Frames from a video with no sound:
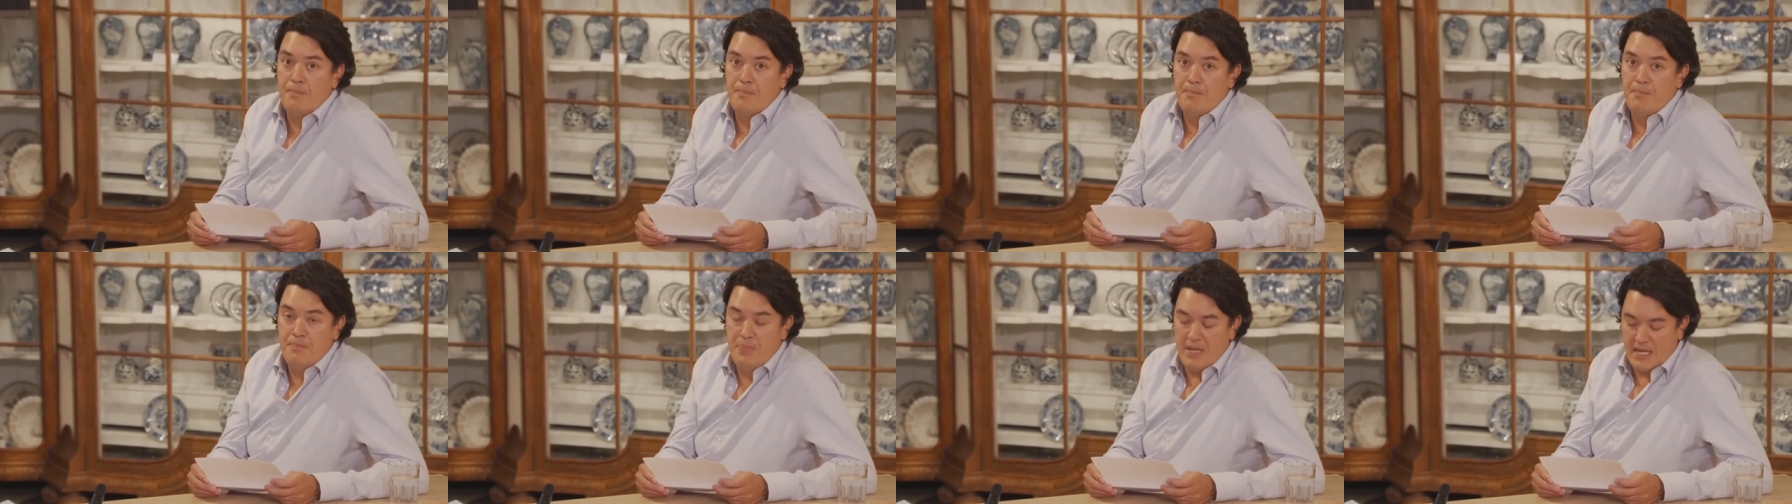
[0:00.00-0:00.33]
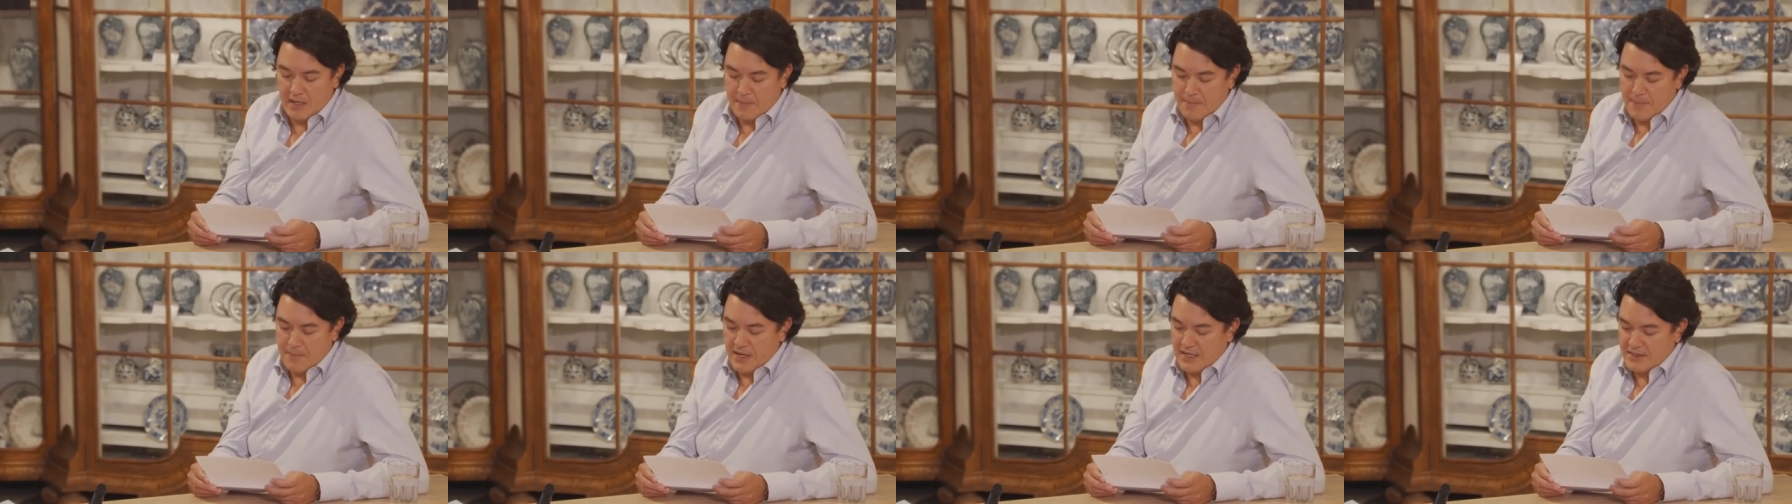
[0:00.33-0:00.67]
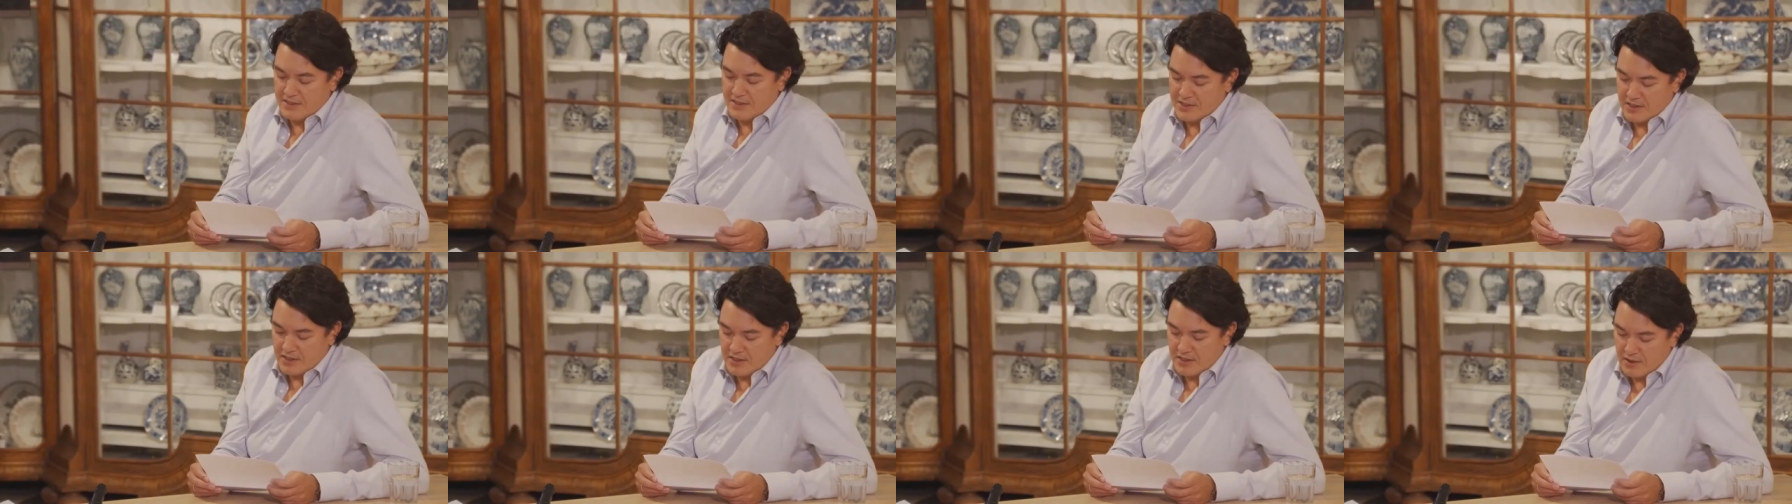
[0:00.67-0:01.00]
big
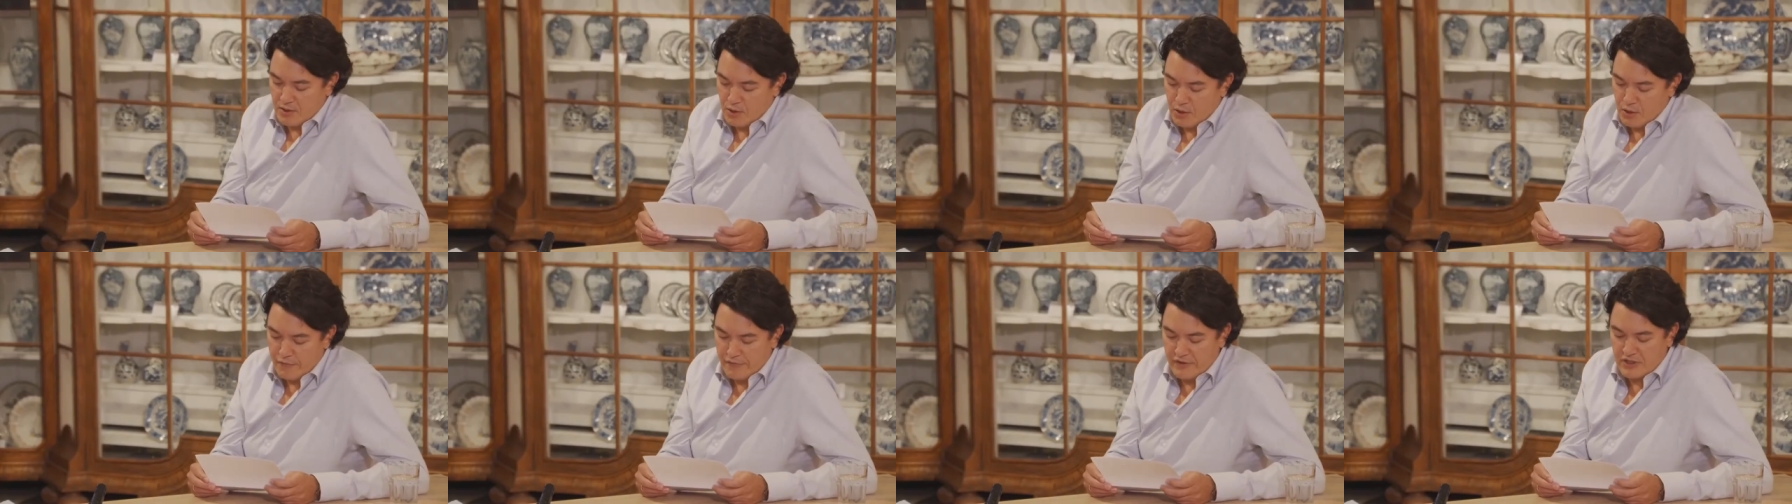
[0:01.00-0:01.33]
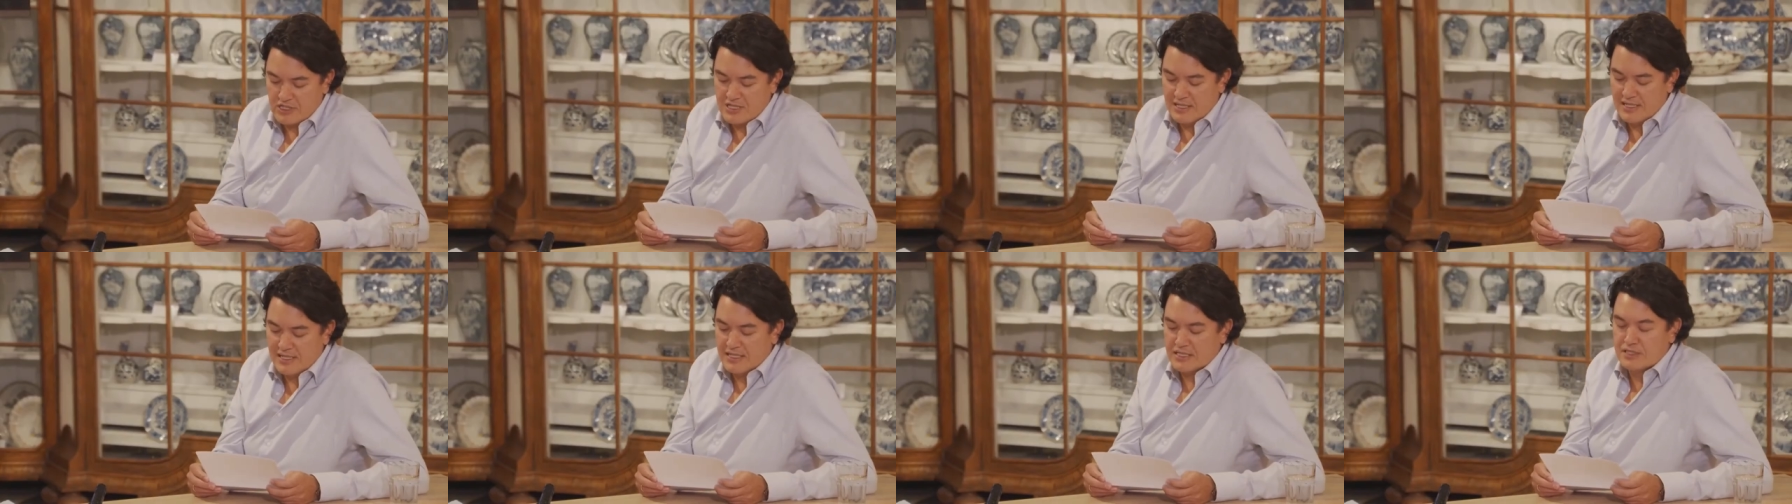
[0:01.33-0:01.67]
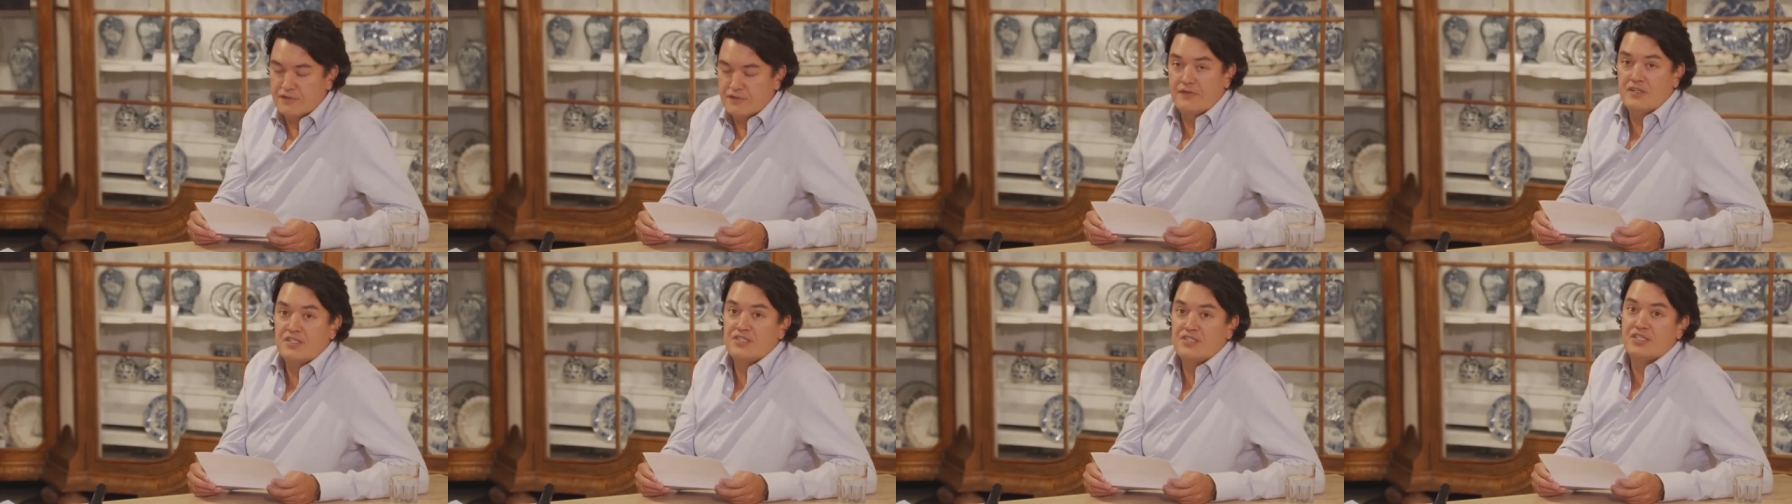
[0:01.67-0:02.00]
painter, obviously, is
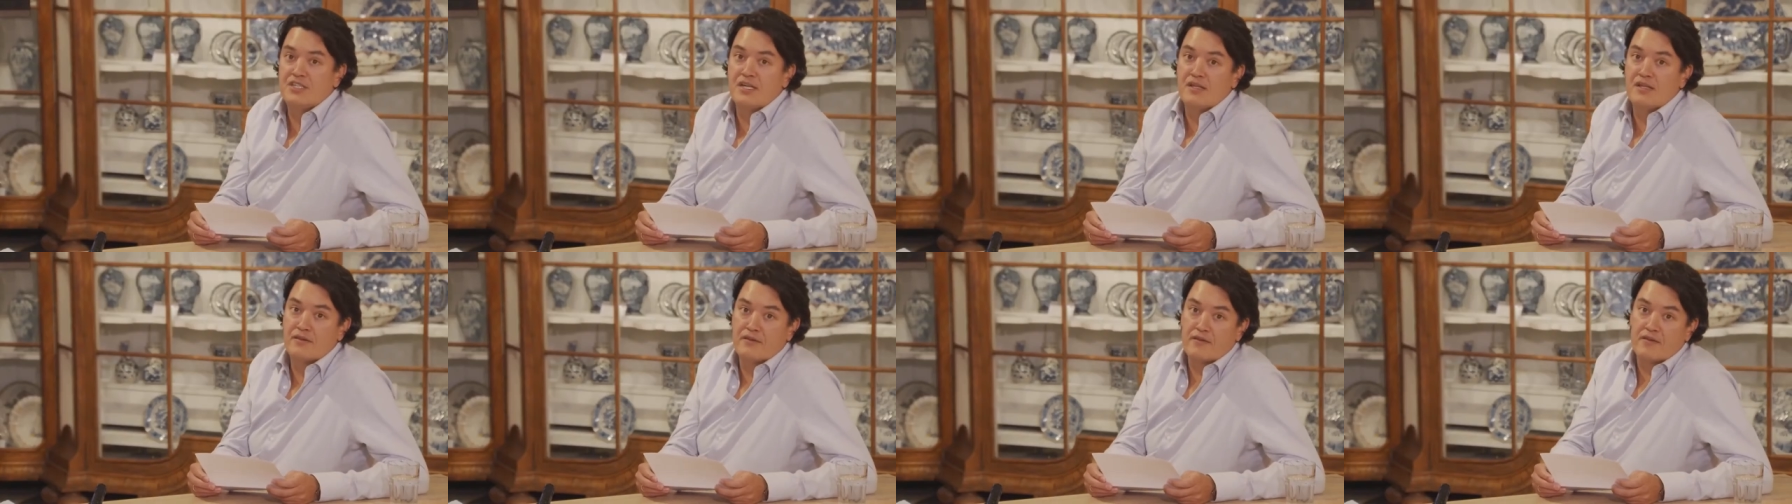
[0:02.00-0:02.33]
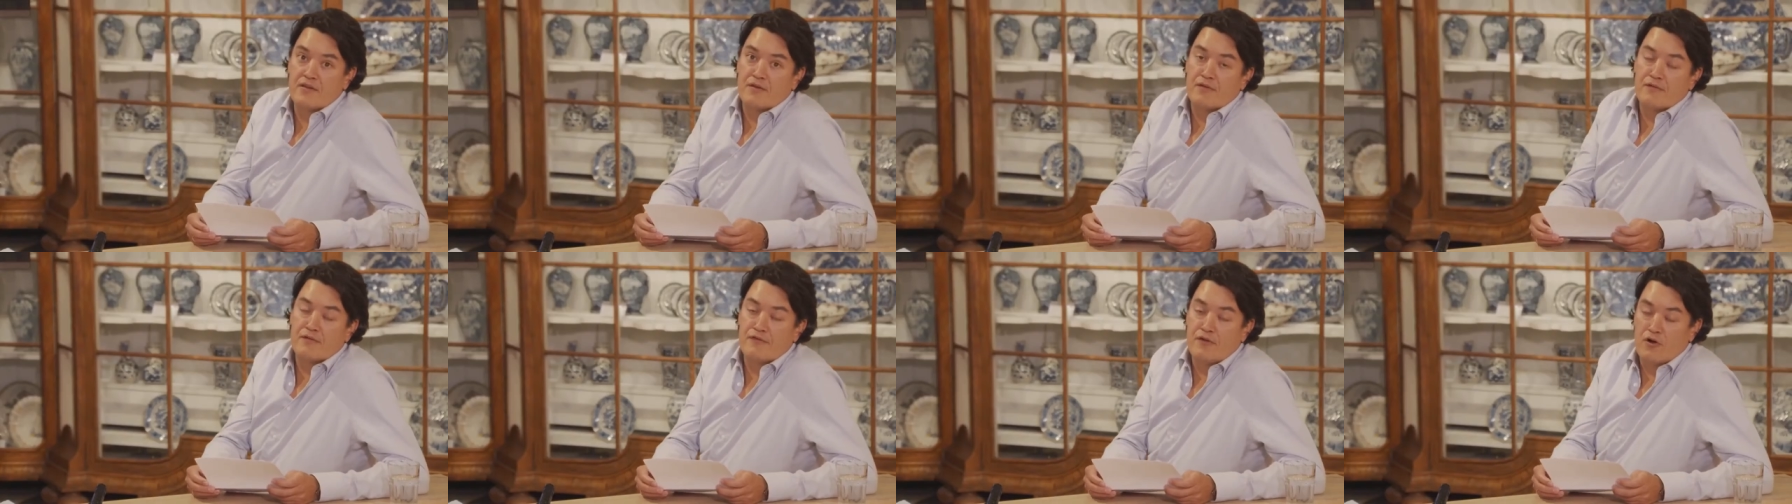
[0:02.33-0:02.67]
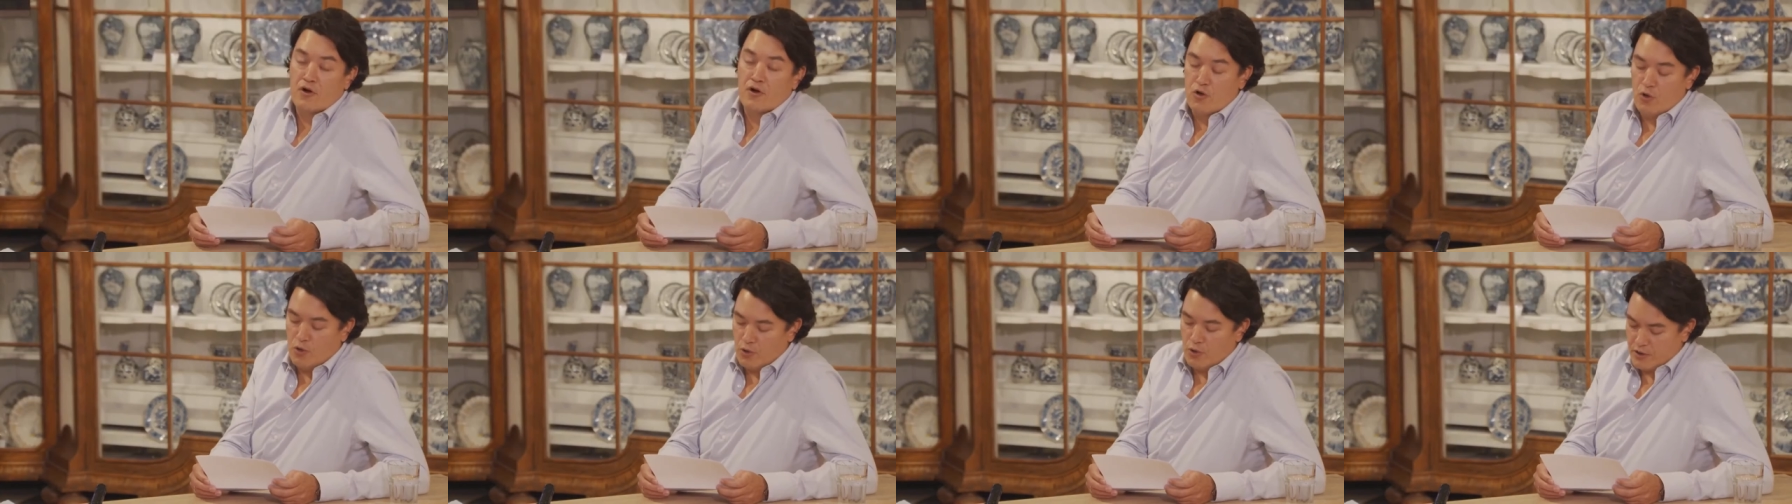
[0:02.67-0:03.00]
Vincent van
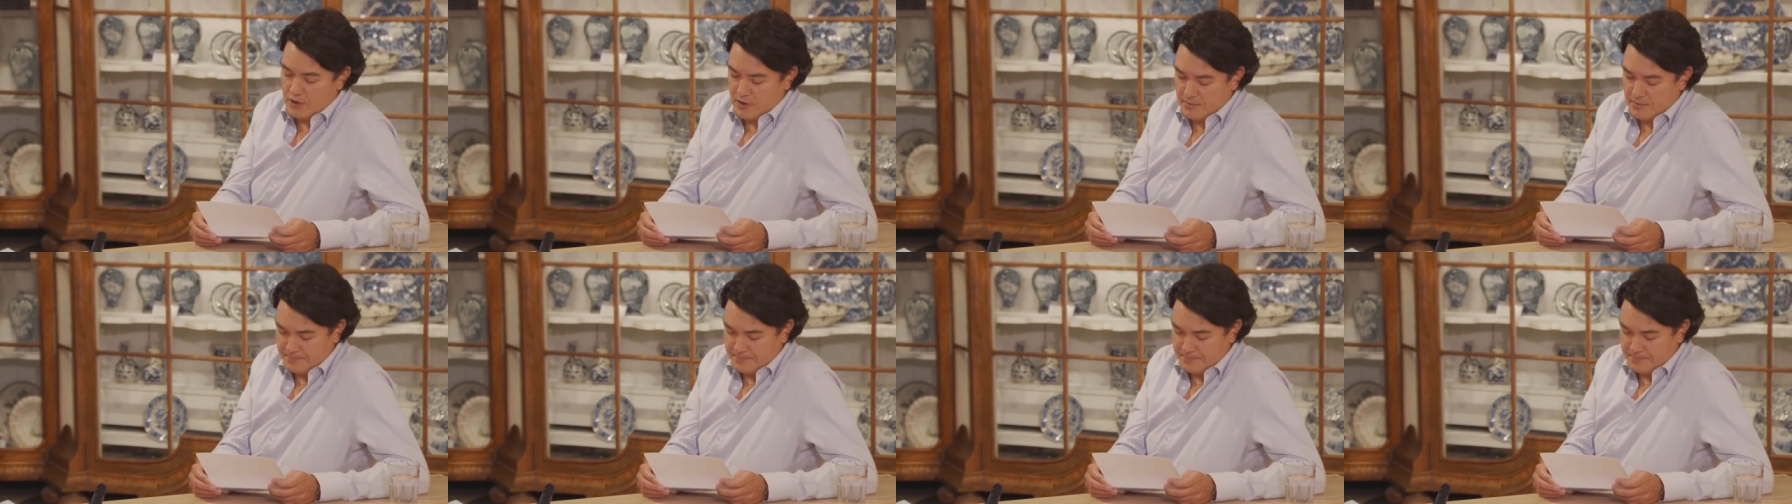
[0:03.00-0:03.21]
Gogh.